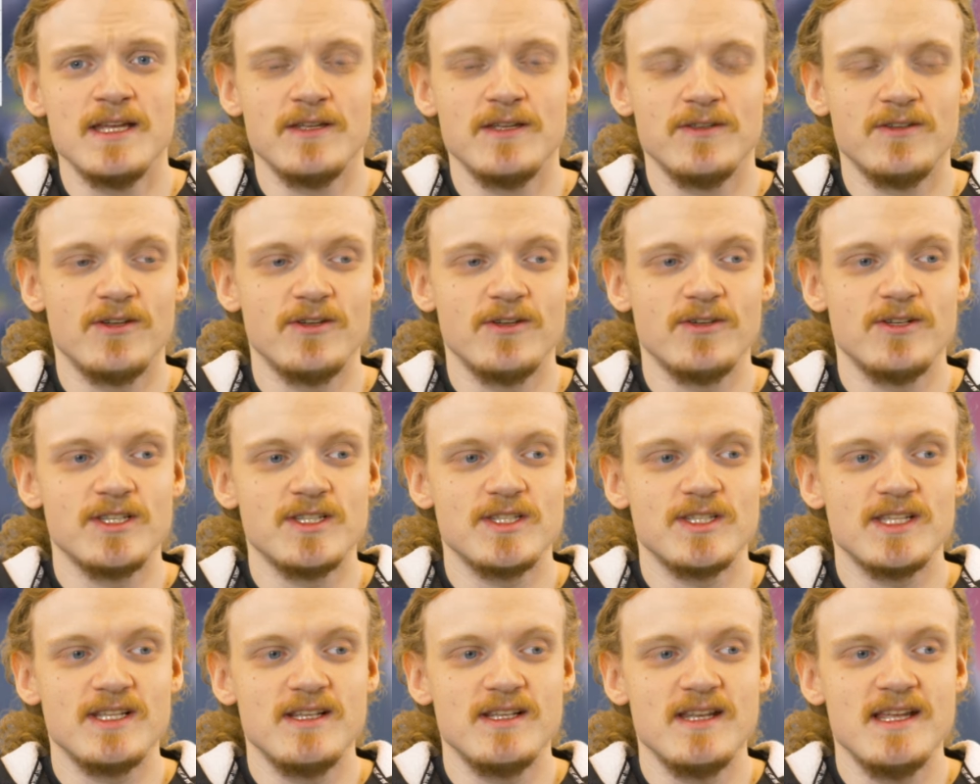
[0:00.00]
You know,
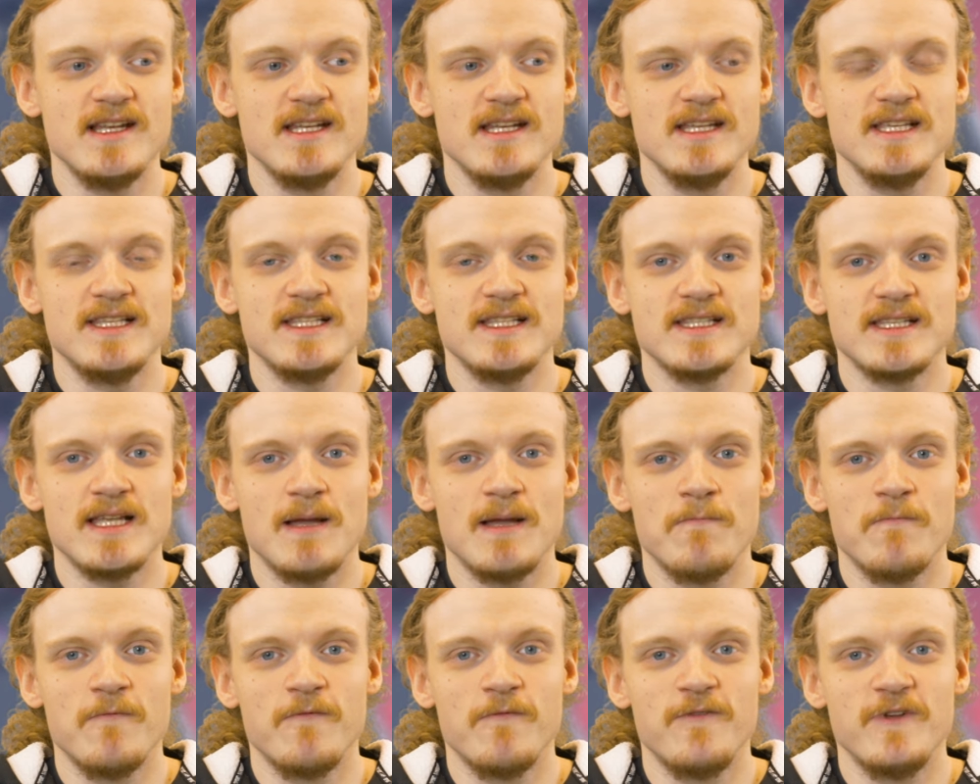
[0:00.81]
there's clearly
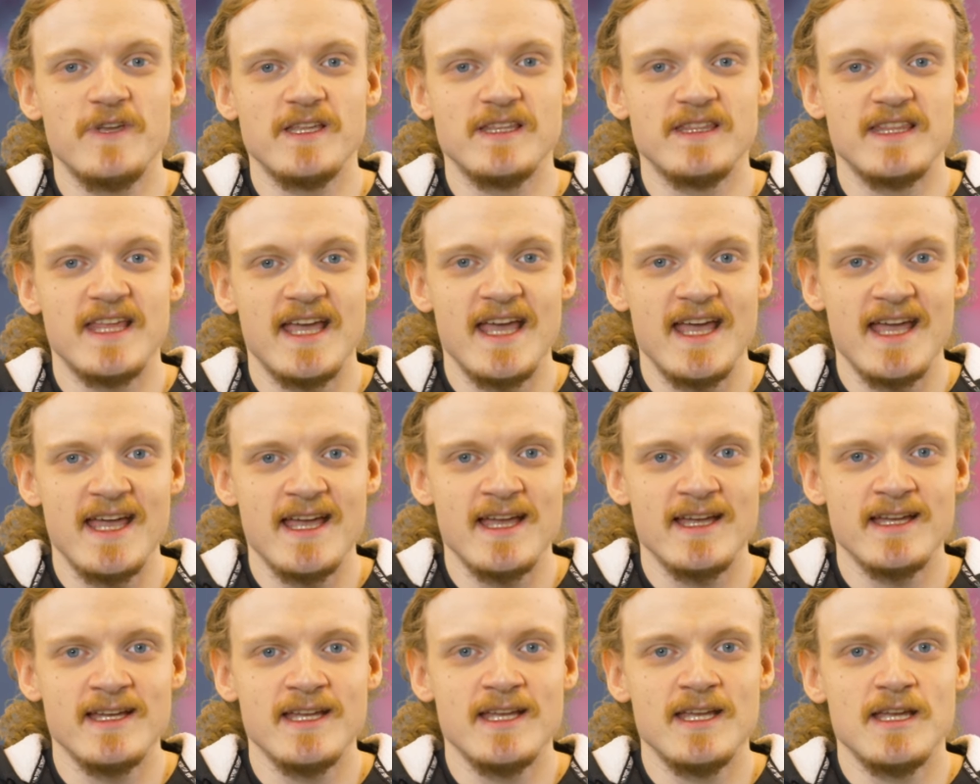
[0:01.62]
something there.